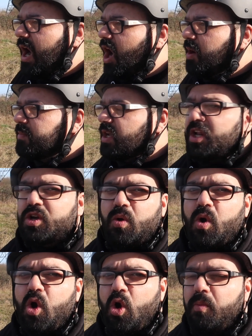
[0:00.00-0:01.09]
I'm gonna go
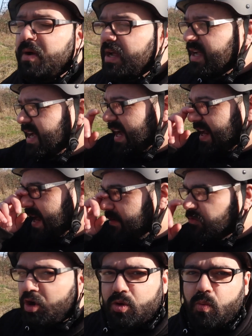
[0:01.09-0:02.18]
home and have
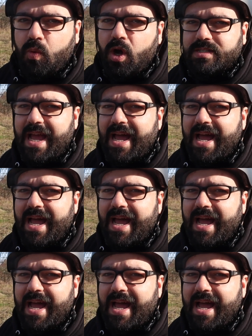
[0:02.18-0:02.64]
a look what